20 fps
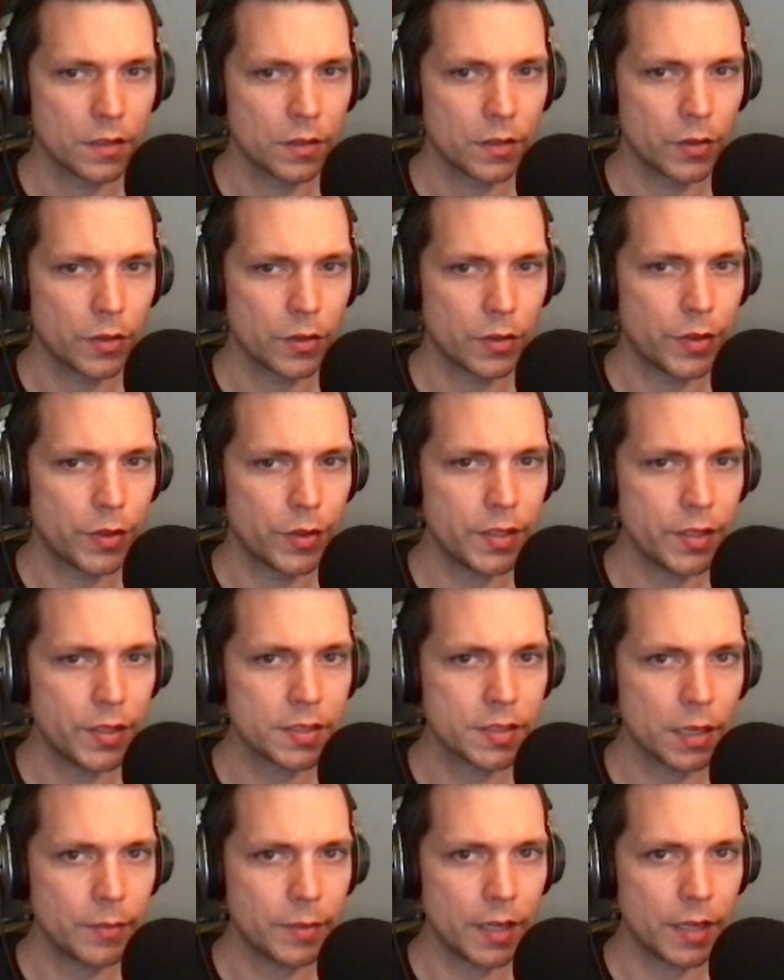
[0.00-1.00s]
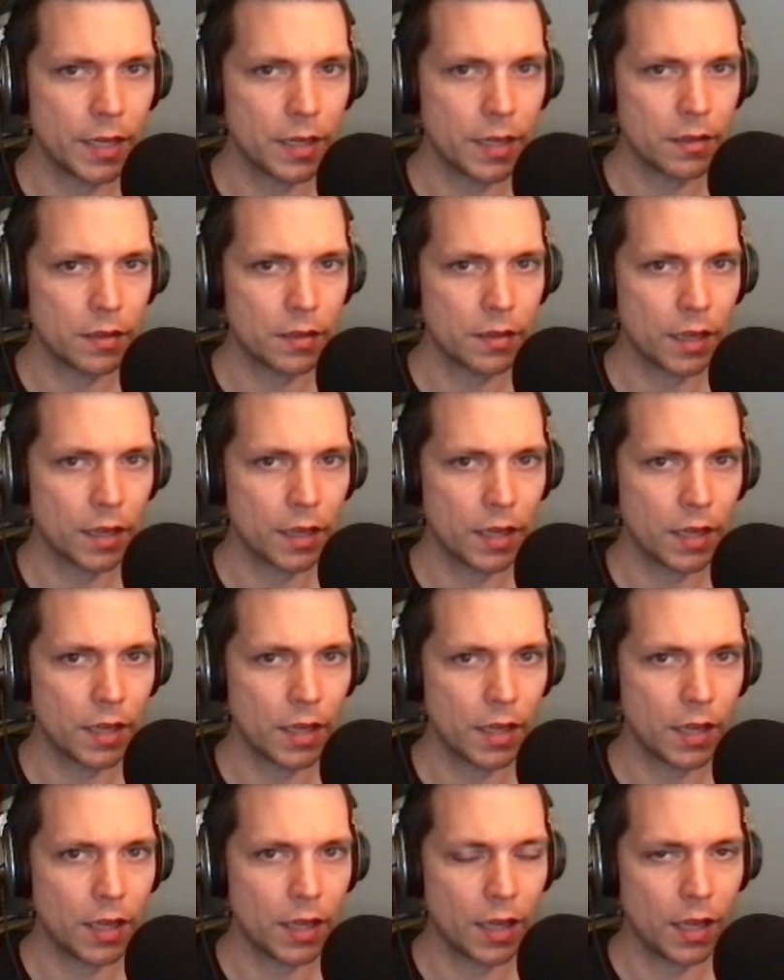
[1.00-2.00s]
This is coming out
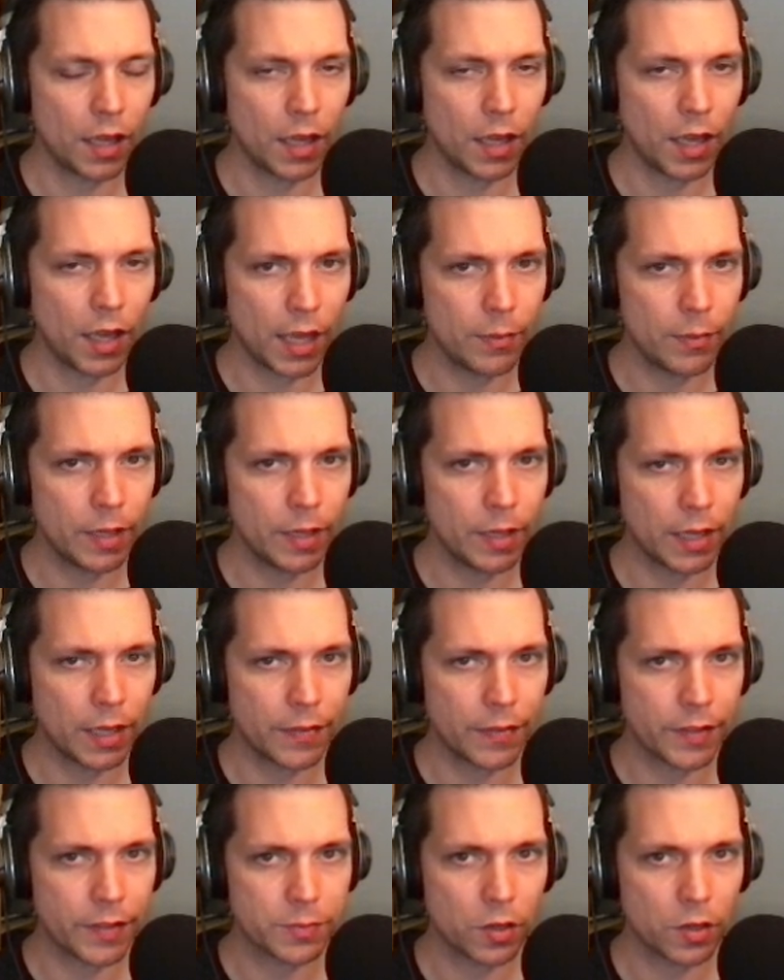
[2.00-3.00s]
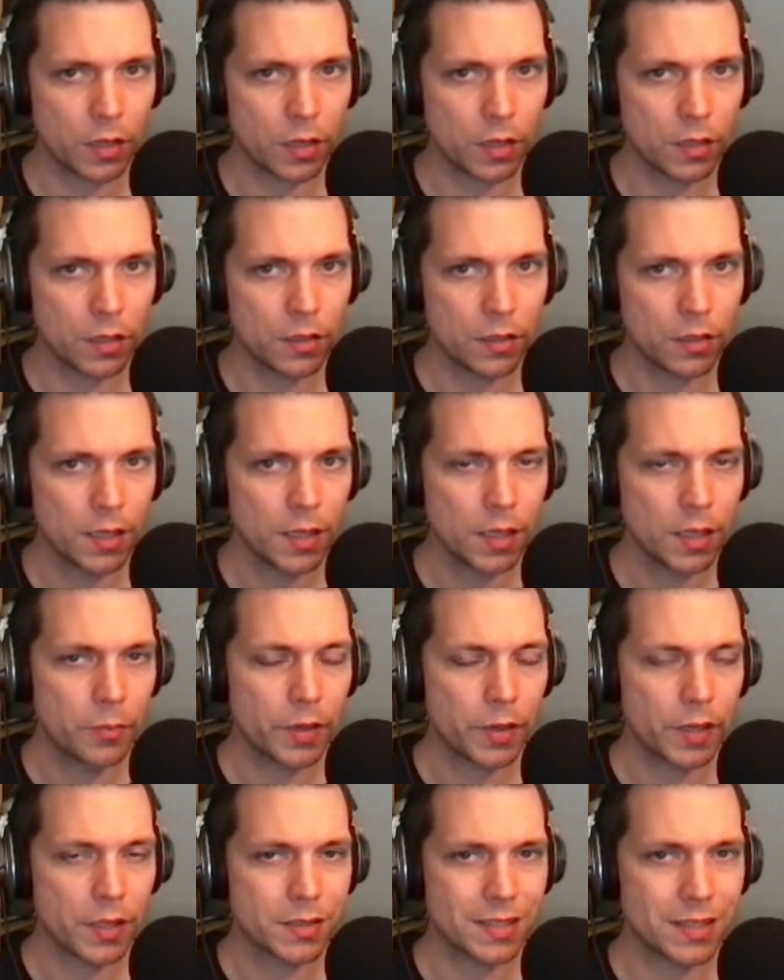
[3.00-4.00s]
aiming at this pawn
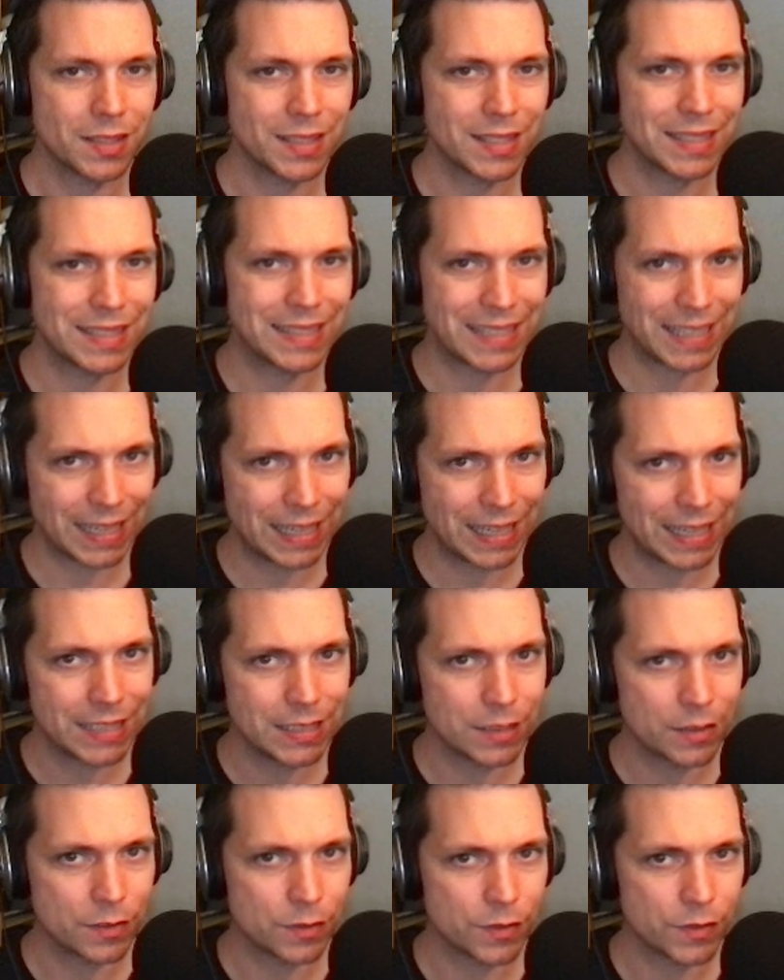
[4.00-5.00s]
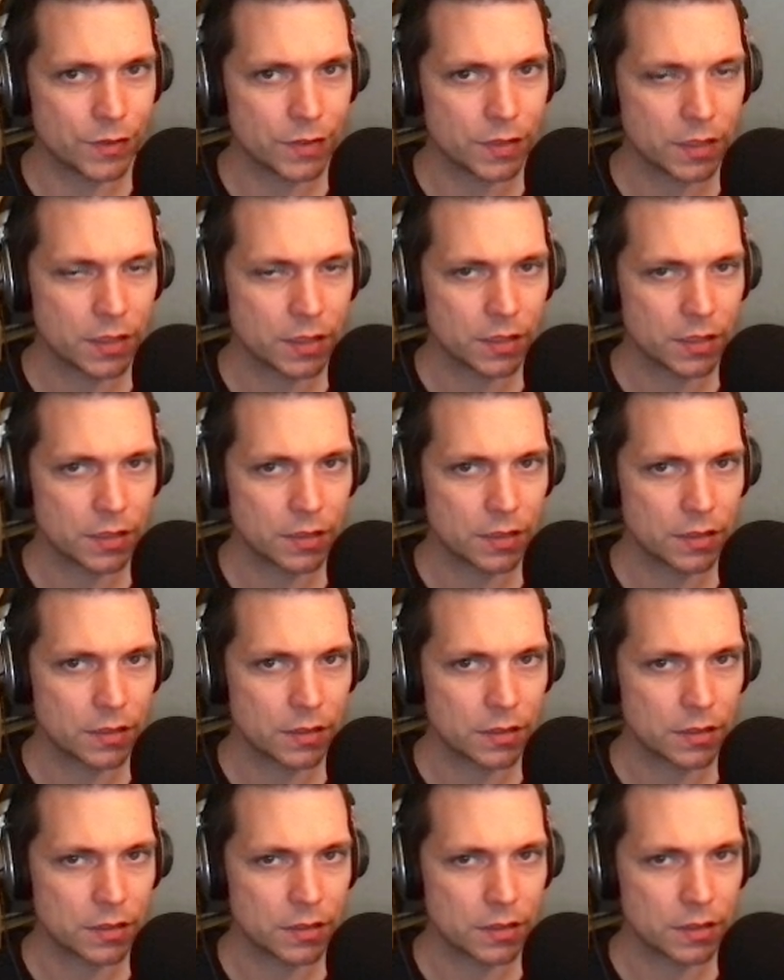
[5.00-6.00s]
because it kind of
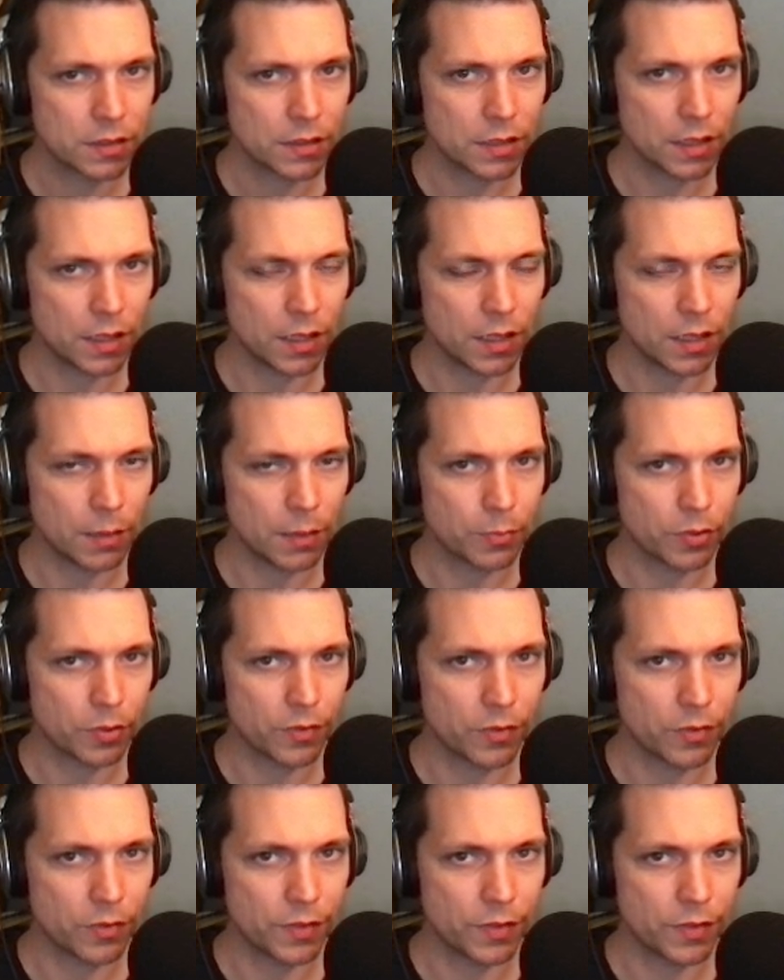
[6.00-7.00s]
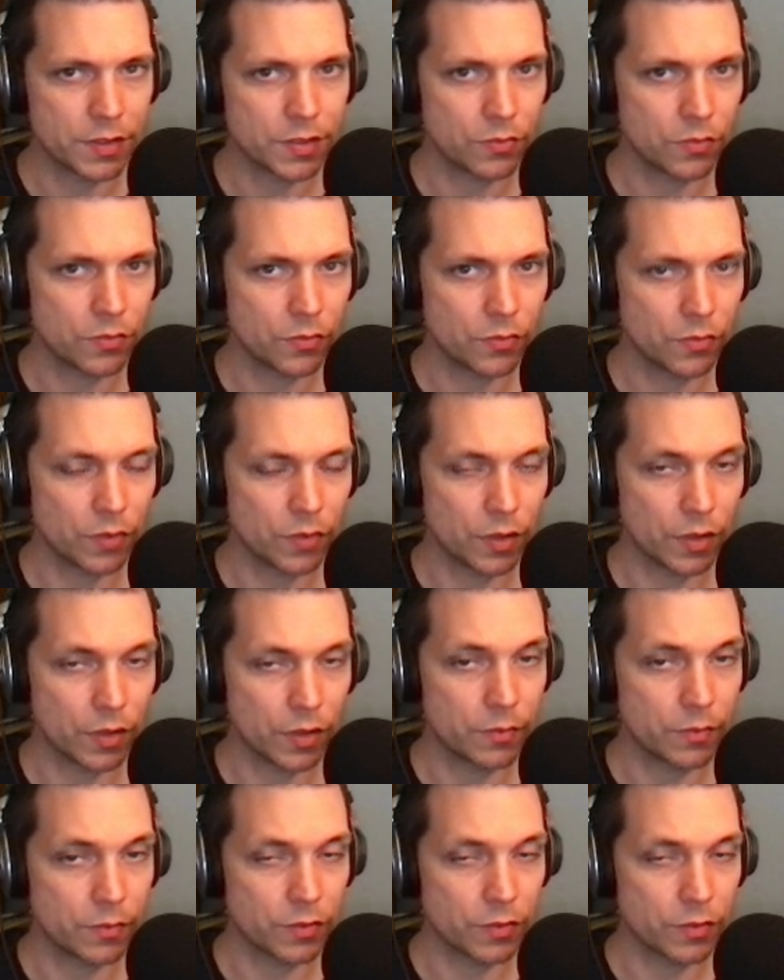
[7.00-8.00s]
prevents them
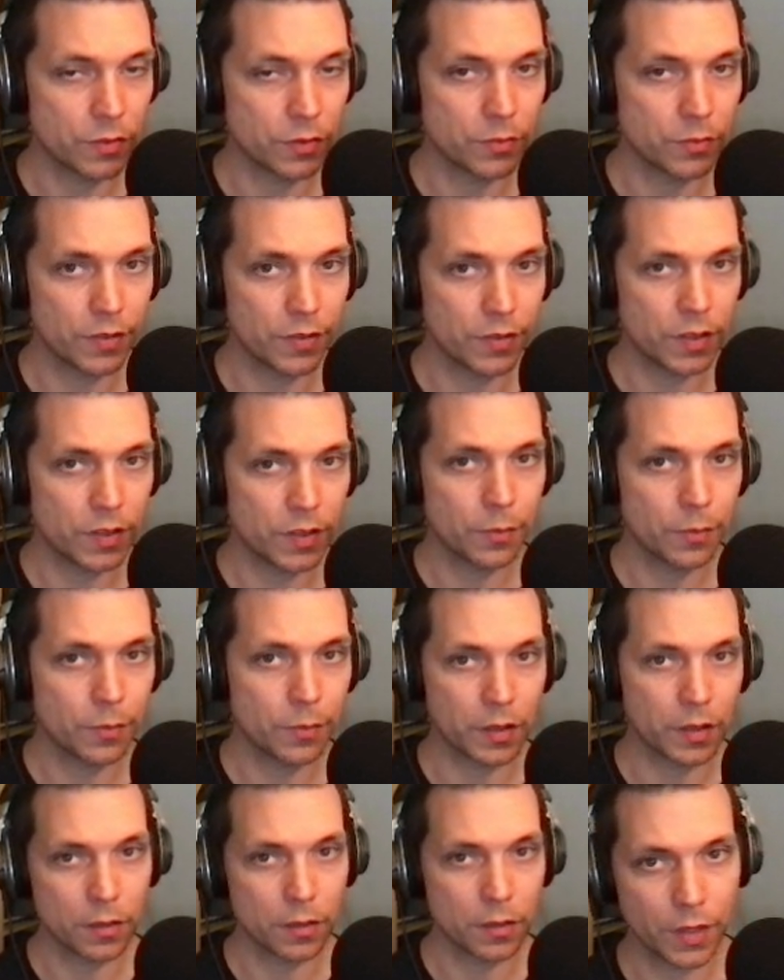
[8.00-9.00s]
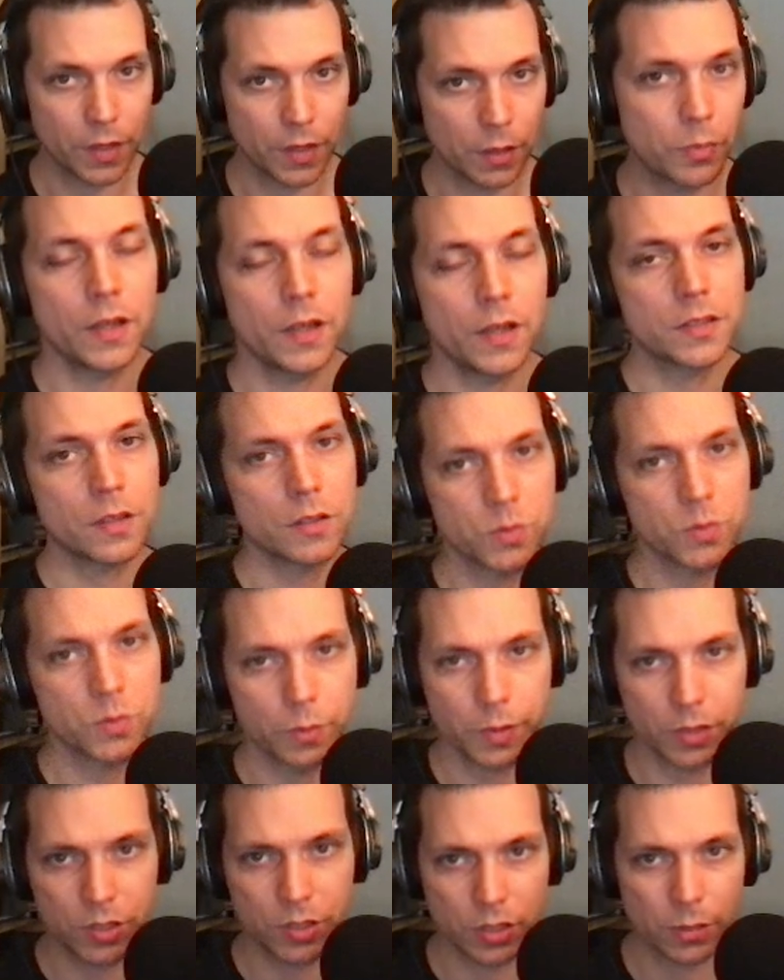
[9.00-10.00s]
from developing their dark
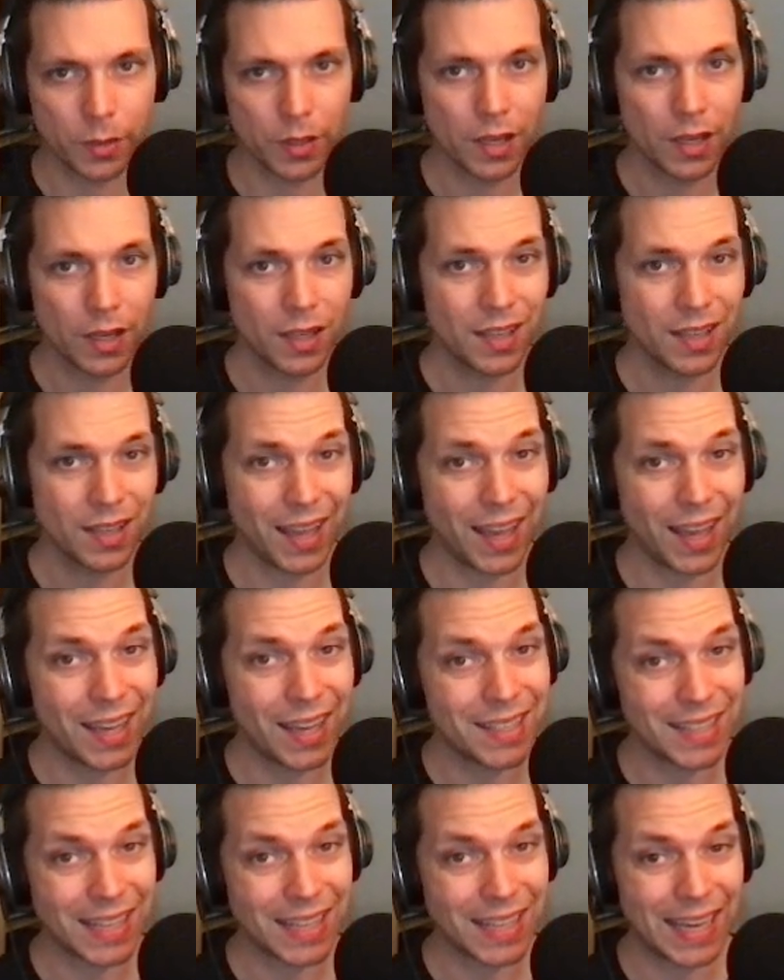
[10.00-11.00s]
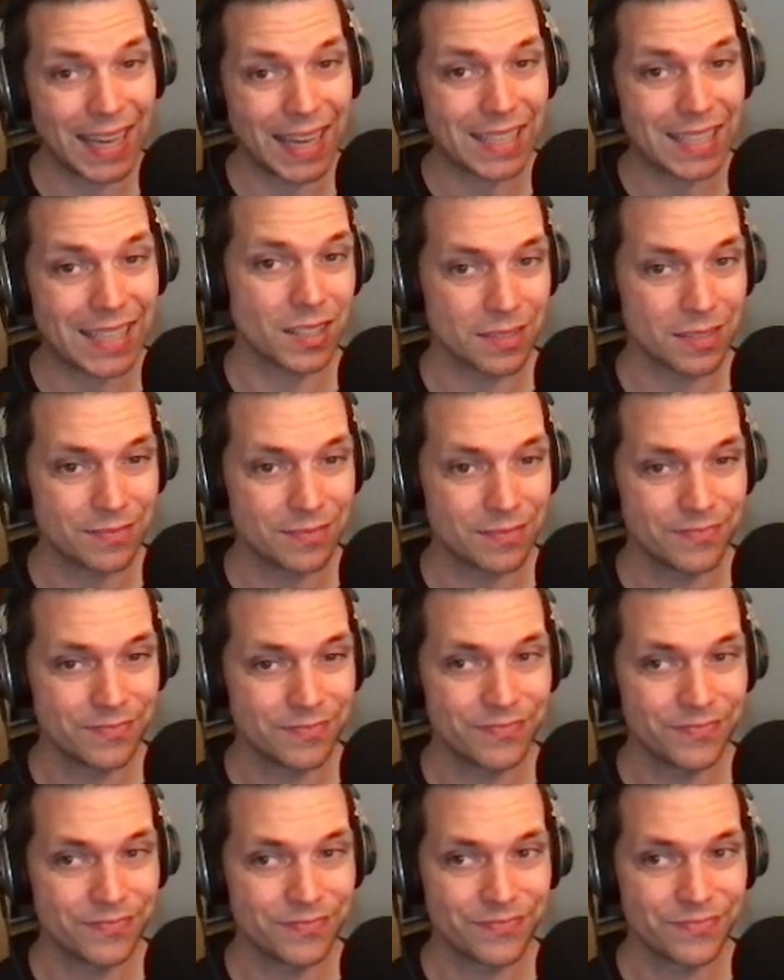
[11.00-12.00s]
squared bishop and castling.
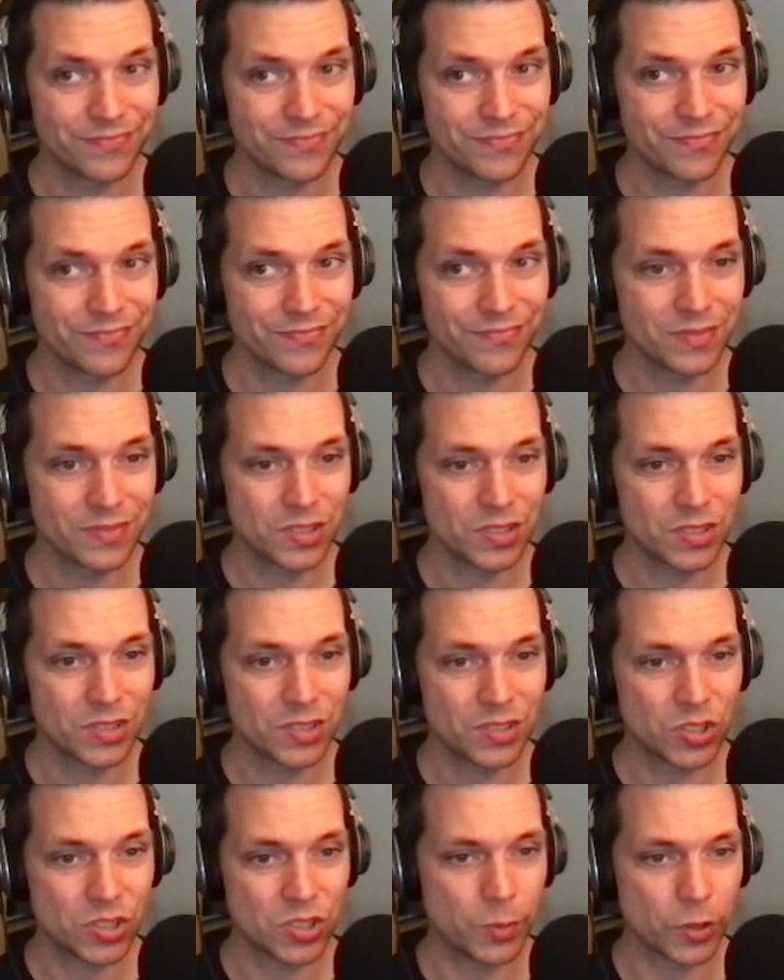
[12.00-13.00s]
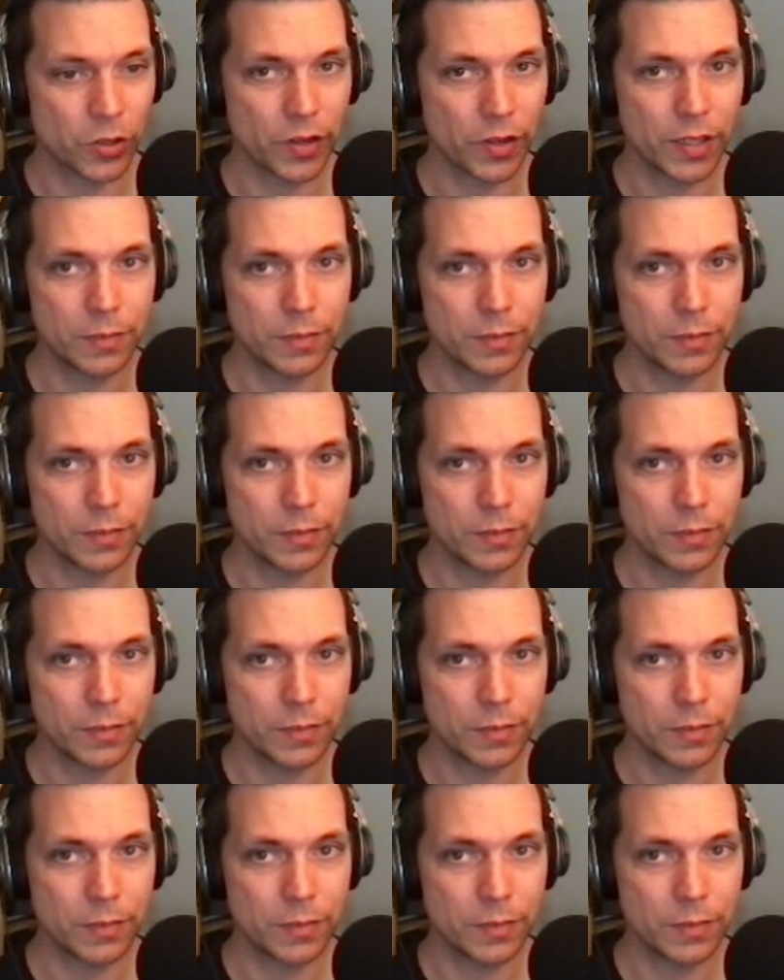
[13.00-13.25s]
So just super cramped.